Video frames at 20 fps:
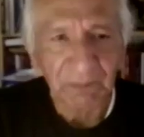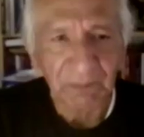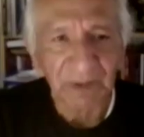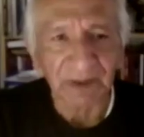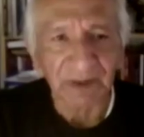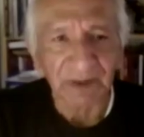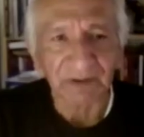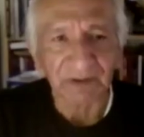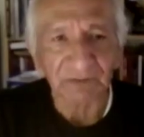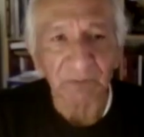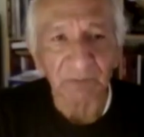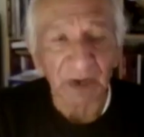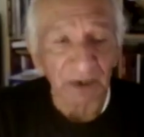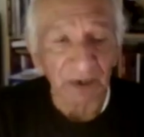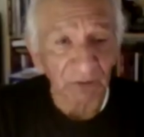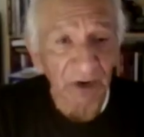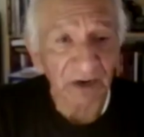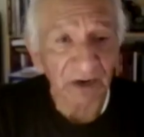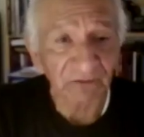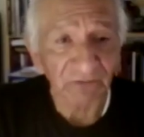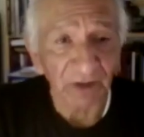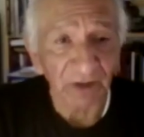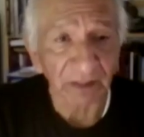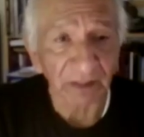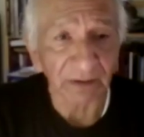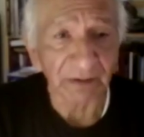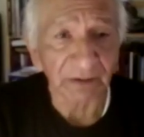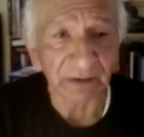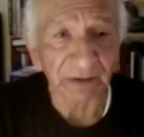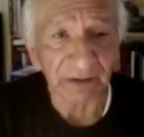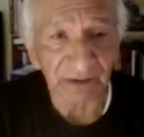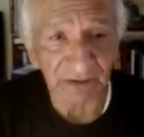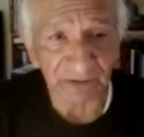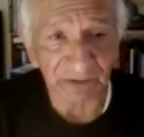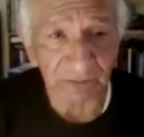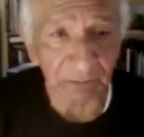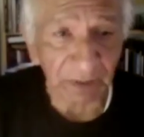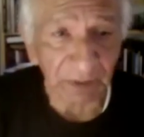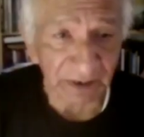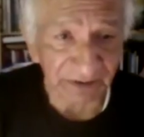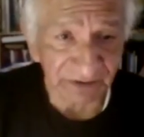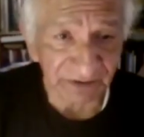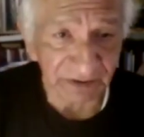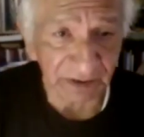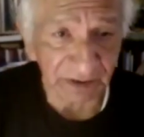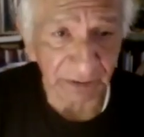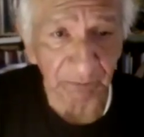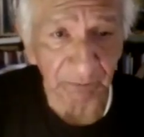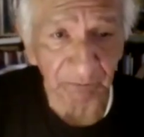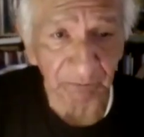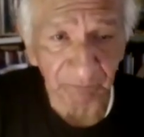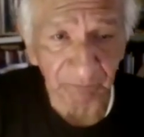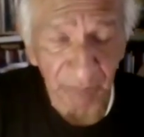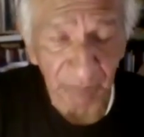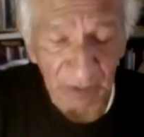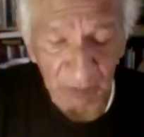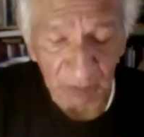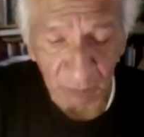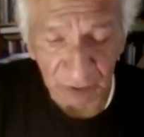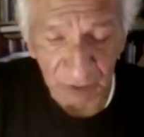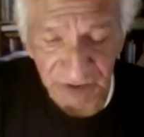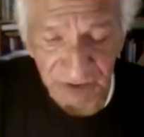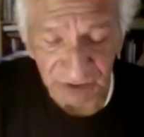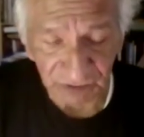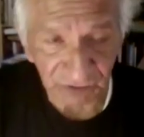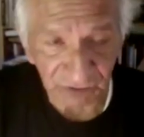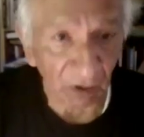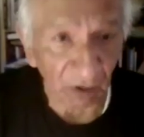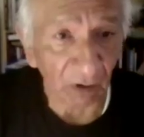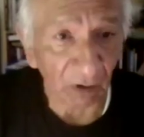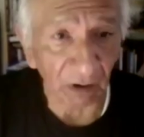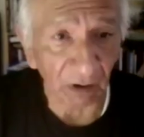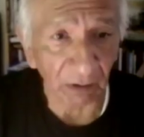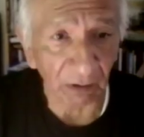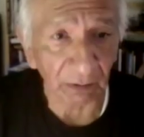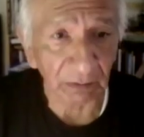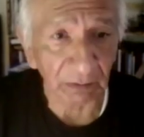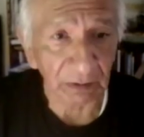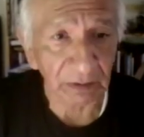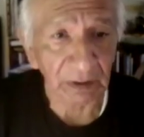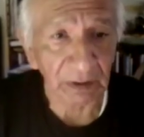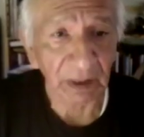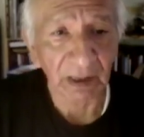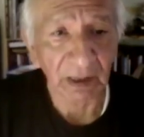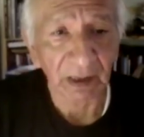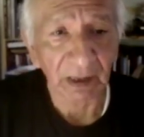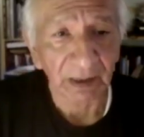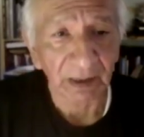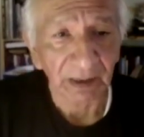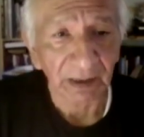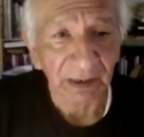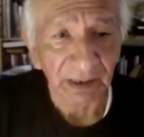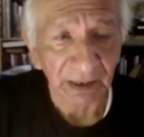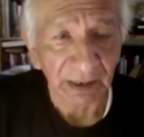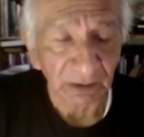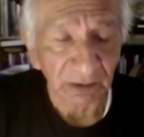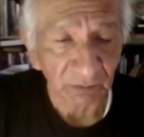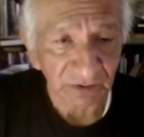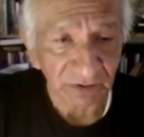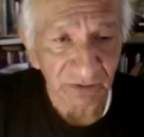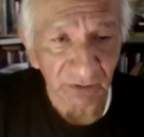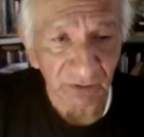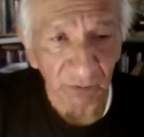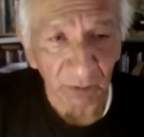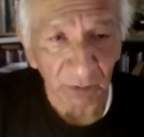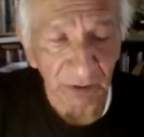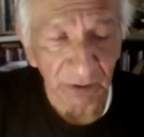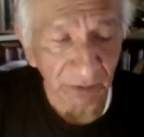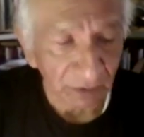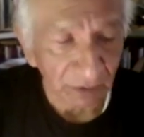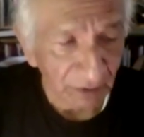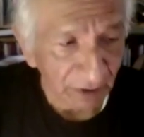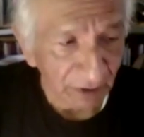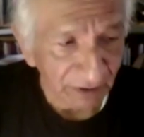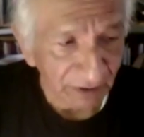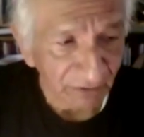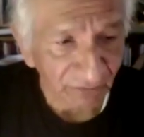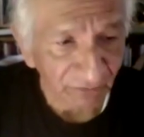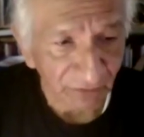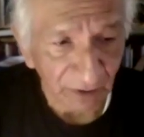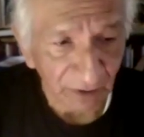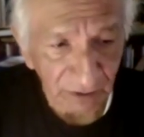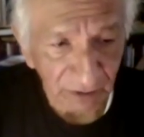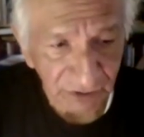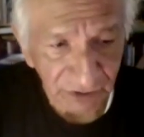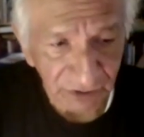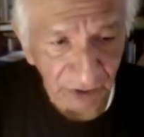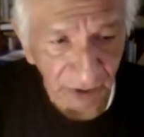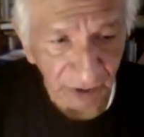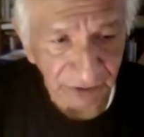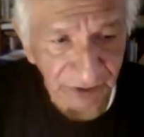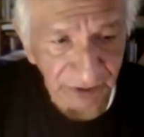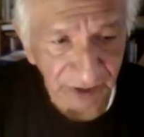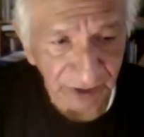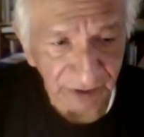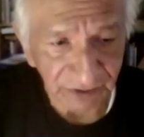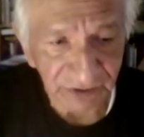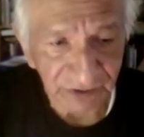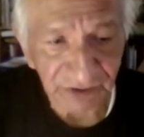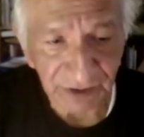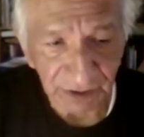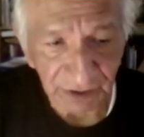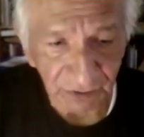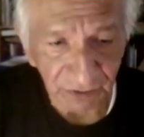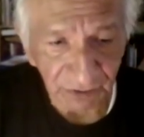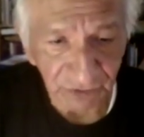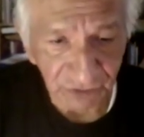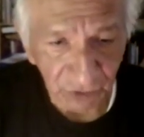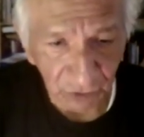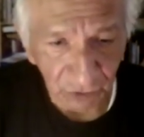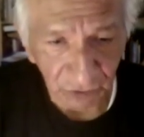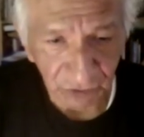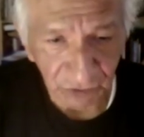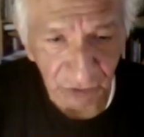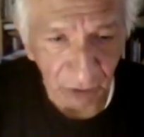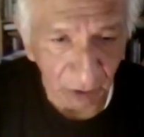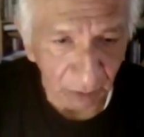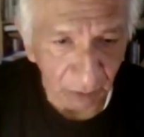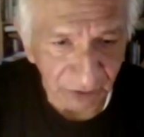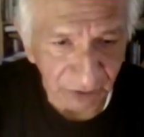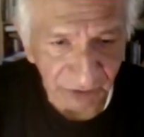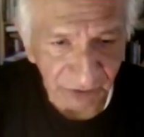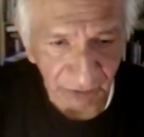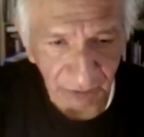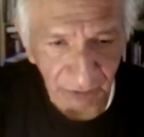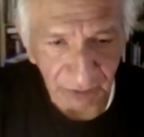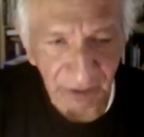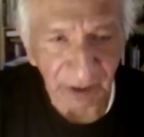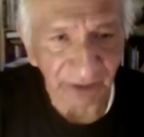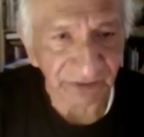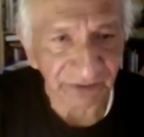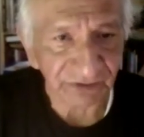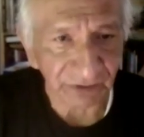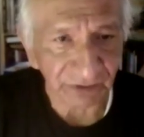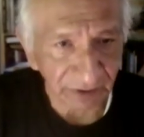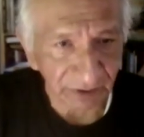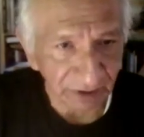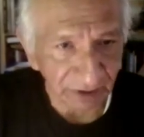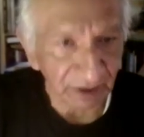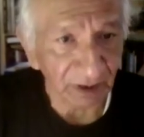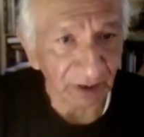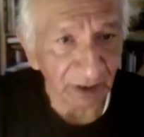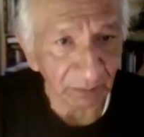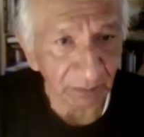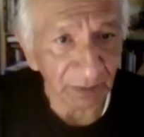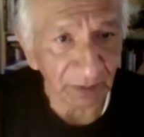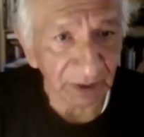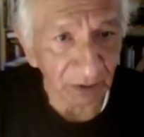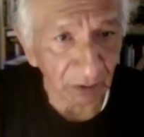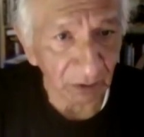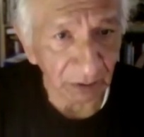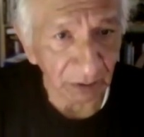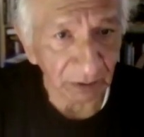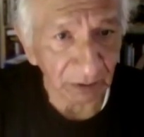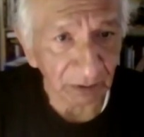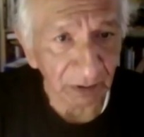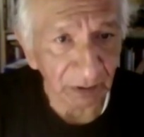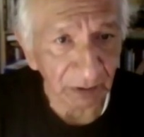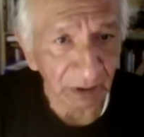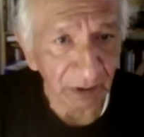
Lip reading: because my grandfather is Pezi, which is Gaul. He was the one who led the frontal charge against General George Armstrong Custer at the Little Bighorn.